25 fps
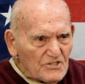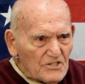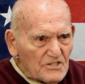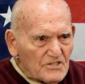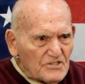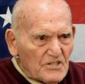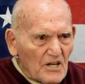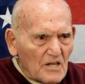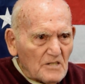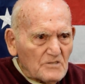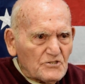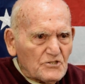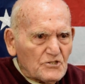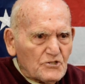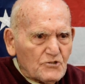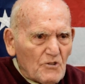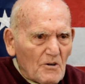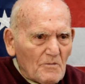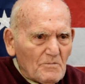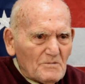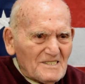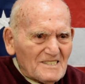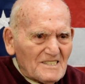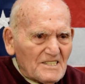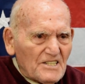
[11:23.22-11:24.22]
She started
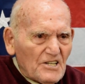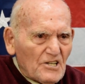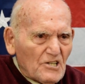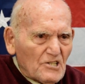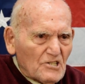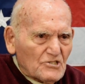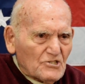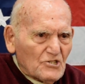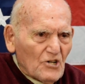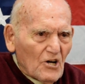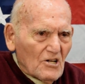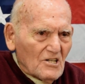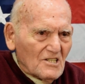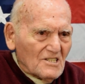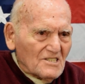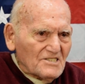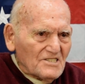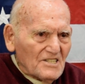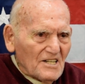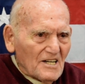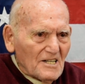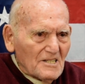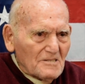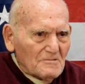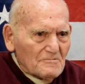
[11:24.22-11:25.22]
stripping the gears all the
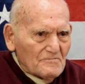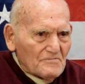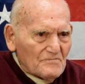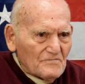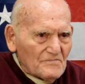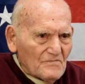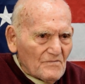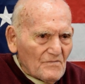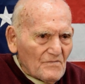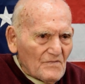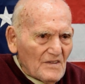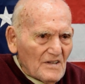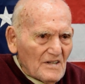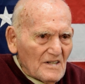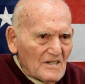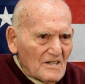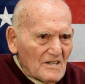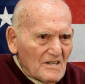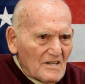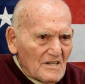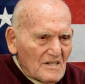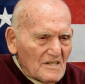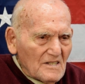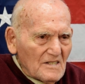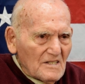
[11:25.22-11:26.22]
time.
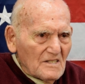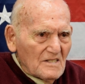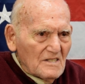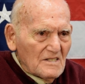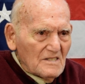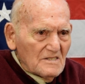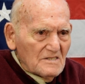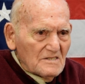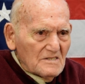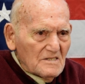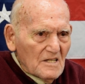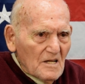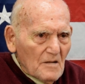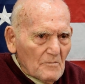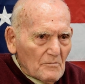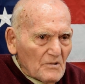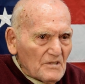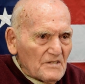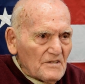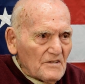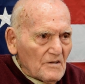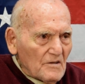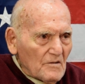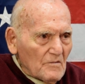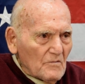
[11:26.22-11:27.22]

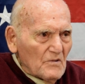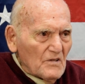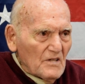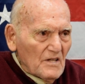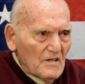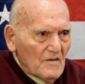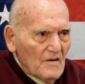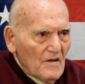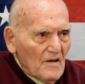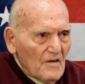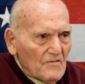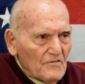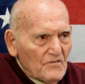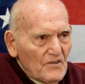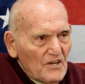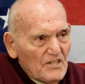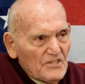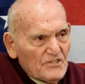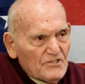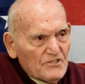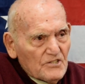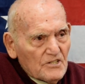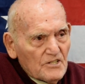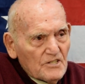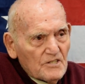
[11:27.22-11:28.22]
but
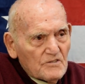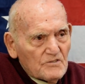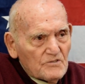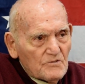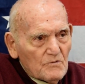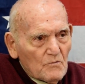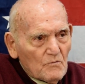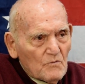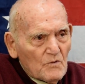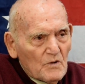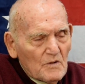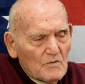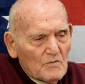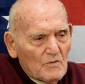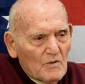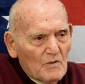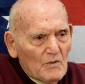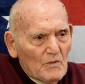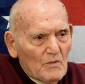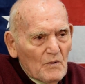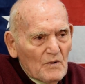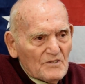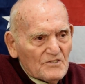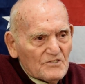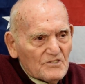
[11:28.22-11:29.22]
basically, when
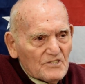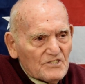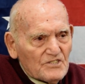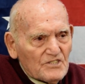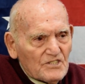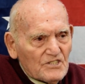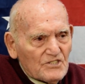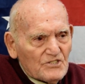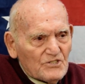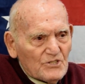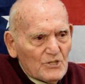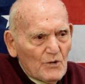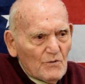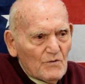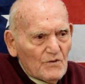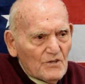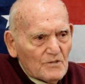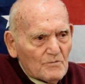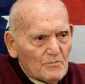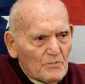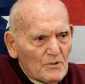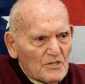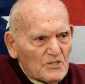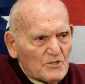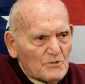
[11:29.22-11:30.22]
we went to see Stevie
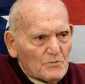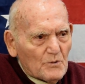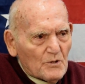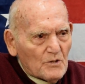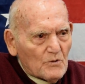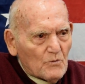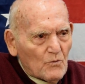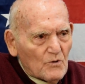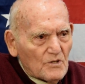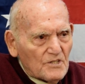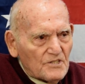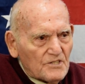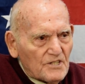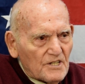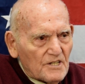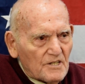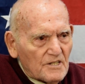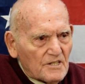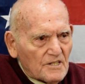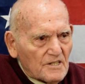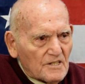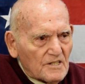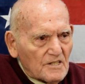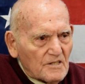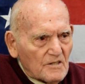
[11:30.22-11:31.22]
in Pittsburgh
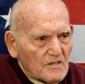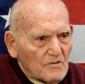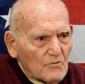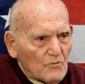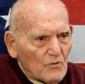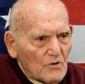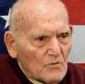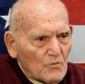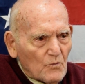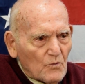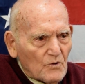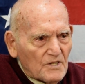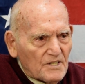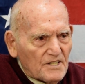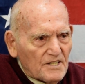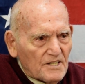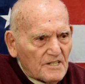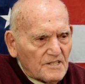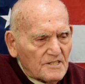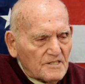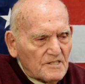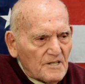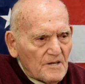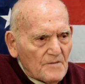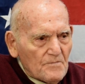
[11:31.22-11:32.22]
one
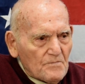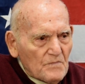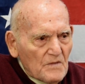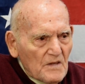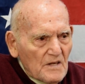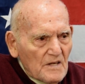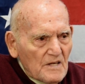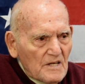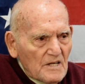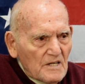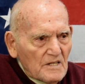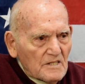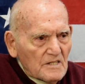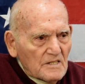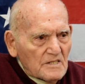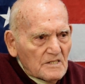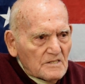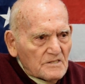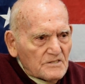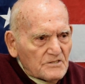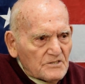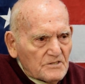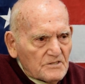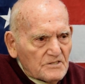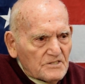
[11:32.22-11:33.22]
weekend,
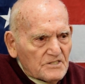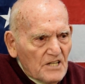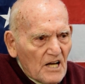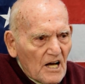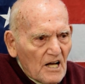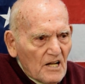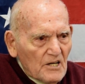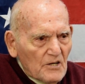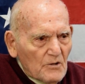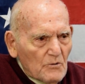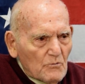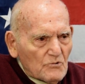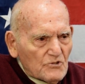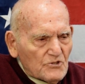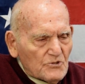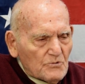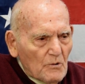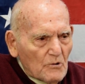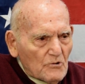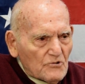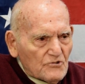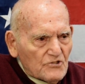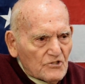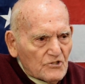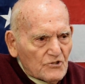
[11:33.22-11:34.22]
Sally was
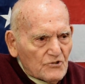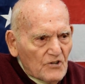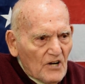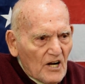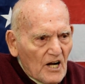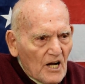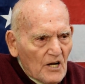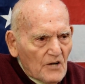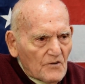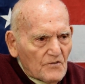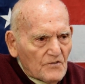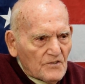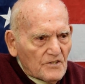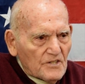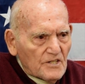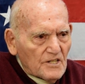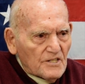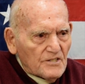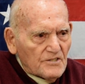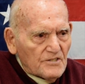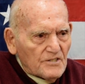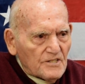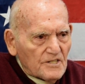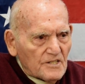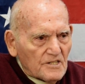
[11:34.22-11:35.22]
supposed to drive,
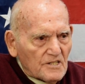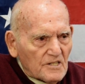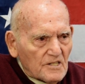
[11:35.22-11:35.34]
and